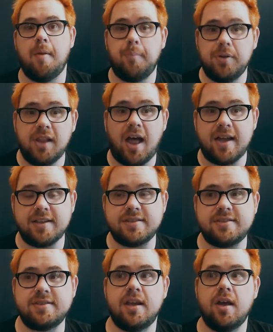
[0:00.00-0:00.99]

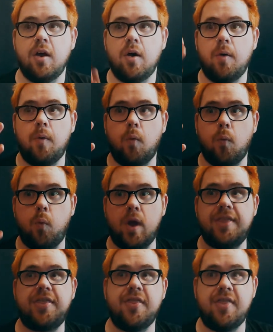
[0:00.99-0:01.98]
Plus,
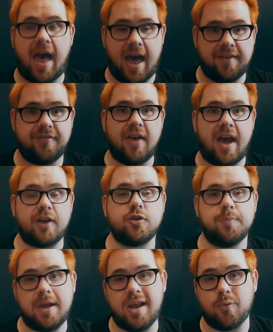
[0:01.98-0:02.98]
with that factor
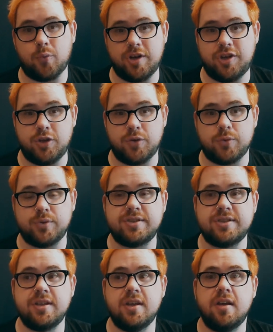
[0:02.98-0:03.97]
being
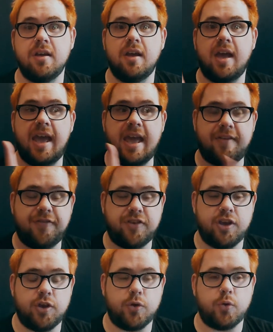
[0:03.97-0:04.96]
reduced, if
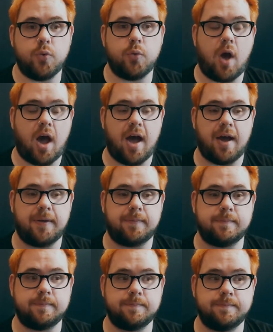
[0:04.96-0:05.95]
you
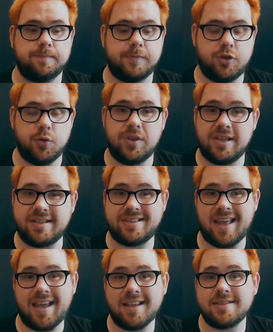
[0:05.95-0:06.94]
um, do these
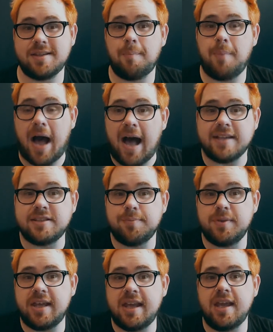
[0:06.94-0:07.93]
things,
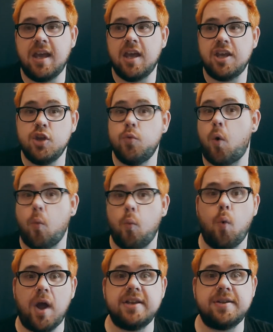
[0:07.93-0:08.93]
possibly you won't
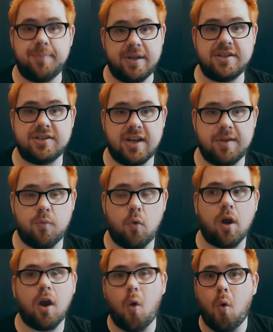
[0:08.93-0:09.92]
want to binge
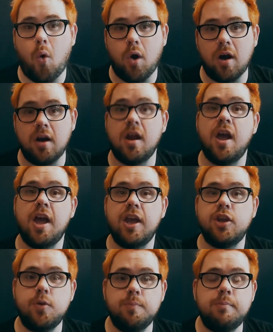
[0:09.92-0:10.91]
anymore, or
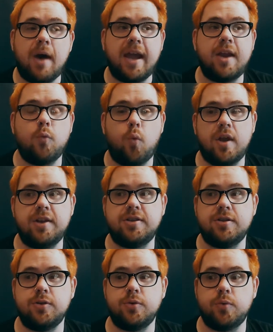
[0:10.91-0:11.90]
you might want
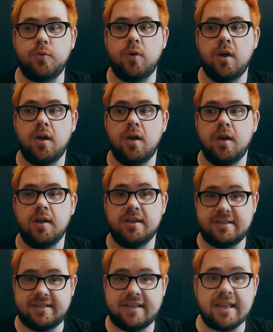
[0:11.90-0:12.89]
to
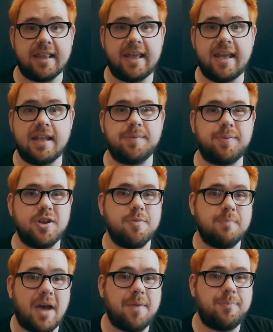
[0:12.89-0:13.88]
still eat, but you
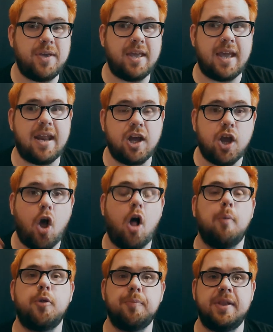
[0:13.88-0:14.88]
might be in a
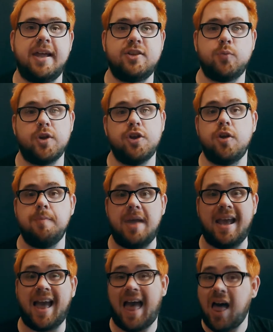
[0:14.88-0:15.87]
calmer place where you could
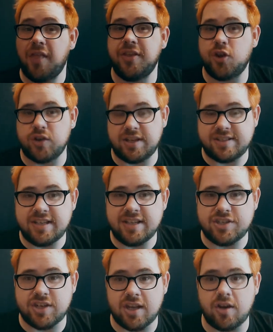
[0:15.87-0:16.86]
make a healthier
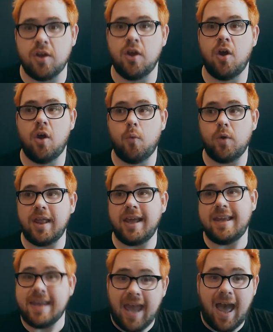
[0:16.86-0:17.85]
decision. Where
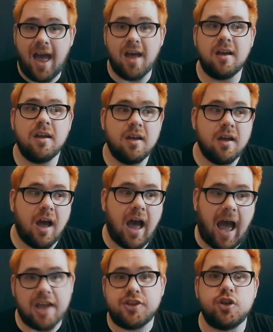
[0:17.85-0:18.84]
like, yeah,
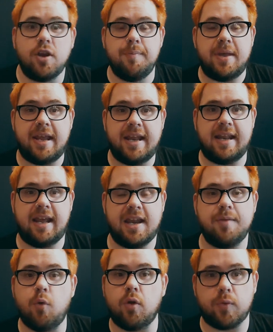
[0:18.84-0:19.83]
I shouldn't be eating
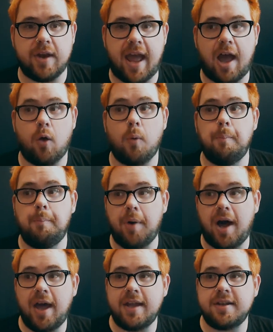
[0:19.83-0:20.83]
anymore now,
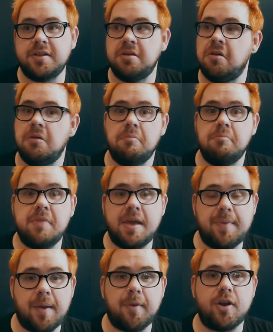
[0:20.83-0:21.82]
but
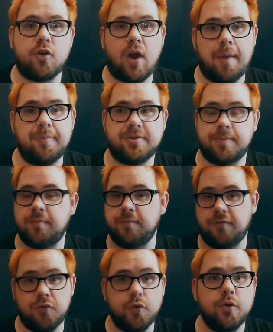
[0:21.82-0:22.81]
maybe I'm going to grab
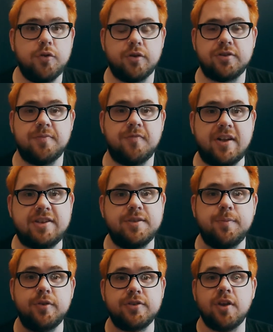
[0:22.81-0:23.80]
some fruit or some
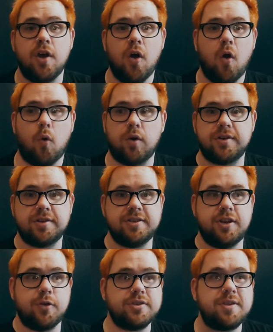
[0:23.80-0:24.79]
vegetables or,
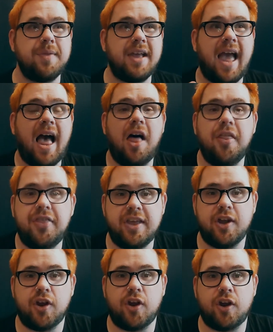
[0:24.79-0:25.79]
you know, something
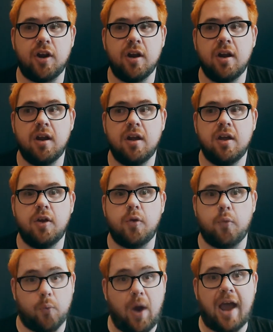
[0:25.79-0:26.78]
healthier
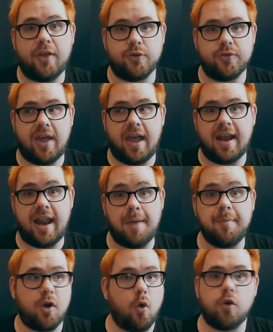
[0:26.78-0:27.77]
rather than I'm
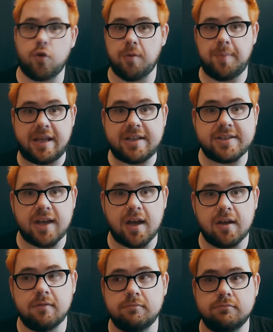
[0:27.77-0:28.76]
going to order a pizza.